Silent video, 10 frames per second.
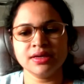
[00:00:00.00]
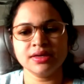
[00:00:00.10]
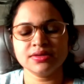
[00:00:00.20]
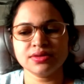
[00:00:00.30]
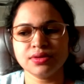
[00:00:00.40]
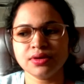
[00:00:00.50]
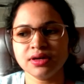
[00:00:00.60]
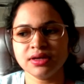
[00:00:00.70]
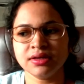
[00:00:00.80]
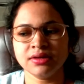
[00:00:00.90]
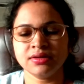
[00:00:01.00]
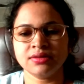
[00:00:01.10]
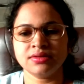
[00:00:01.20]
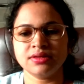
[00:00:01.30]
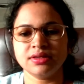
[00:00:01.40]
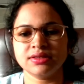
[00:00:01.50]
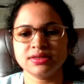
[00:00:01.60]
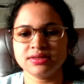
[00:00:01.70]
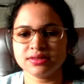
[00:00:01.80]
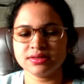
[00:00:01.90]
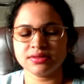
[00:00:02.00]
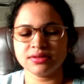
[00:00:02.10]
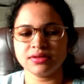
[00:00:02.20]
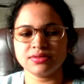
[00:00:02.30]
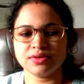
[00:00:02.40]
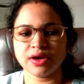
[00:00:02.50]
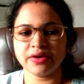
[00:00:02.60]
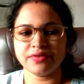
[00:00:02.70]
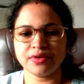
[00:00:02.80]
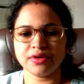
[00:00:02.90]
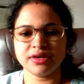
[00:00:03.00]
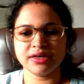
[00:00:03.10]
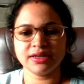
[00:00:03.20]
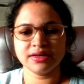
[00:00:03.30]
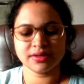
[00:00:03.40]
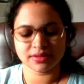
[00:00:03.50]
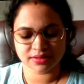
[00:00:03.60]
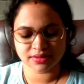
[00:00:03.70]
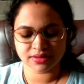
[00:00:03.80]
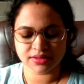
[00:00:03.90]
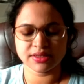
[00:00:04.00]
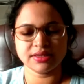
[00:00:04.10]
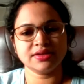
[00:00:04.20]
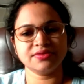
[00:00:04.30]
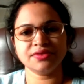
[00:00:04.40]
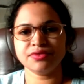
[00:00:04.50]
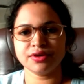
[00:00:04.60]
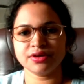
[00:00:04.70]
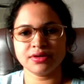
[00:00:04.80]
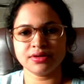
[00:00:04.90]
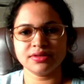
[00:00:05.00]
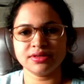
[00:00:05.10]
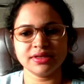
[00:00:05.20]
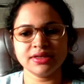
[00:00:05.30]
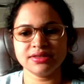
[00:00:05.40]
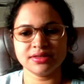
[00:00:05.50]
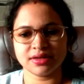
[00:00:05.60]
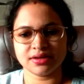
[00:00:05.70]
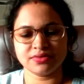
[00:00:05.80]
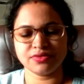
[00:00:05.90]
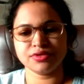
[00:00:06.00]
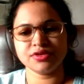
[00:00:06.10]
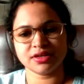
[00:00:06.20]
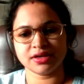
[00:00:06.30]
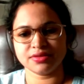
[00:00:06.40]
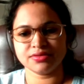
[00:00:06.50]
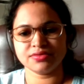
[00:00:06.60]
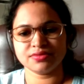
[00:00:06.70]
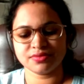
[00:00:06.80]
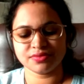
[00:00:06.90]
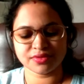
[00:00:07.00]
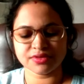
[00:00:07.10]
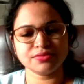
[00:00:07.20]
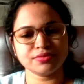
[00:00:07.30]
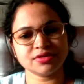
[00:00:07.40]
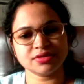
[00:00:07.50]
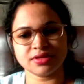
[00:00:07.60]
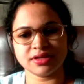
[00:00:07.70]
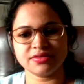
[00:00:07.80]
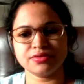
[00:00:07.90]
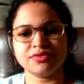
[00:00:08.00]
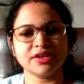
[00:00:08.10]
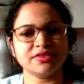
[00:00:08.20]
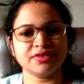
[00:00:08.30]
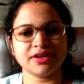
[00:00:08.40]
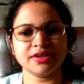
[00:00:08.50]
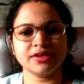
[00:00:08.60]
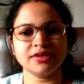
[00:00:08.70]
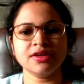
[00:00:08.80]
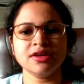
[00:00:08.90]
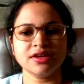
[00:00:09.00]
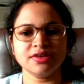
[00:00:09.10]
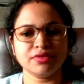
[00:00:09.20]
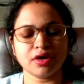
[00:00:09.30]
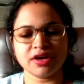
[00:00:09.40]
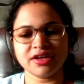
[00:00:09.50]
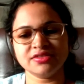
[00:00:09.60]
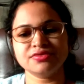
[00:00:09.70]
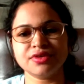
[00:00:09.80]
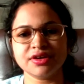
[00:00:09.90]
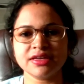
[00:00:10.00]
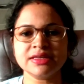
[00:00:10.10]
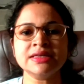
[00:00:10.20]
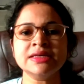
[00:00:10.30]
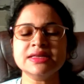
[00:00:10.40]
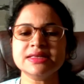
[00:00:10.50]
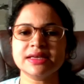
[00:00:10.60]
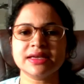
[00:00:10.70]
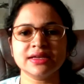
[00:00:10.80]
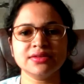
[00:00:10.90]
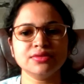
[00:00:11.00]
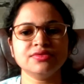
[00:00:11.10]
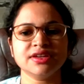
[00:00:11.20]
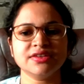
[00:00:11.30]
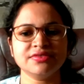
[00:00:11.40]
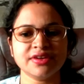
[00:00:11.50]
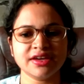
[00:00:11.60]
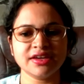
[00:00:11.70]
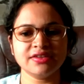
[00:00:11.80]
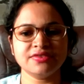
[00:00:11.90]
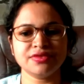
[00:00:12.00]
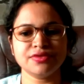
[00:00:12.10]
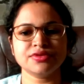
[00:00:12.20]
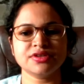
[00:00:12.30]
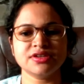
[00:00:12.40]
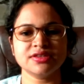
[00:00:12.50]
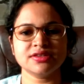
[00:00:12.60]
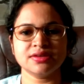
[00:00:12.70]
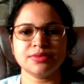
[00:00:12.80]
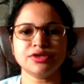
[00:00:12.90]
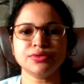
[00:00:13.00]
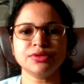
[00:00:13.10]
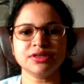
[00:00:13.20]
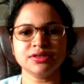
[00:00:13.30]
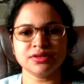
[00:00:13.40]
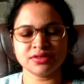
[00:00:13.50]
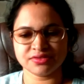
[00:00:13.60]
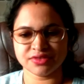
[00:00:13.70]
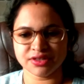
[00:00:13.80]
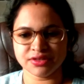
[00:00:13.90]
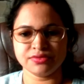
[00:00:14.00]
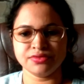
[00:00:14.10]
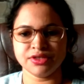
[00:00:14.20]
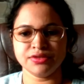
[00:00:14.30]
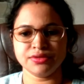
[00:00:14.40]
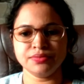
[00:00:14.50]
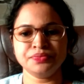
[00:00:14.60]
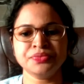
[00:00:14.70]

So in so I've already given for four scenarios. First was like to verify if login is working. Second, to verify if user is able to turn on the video.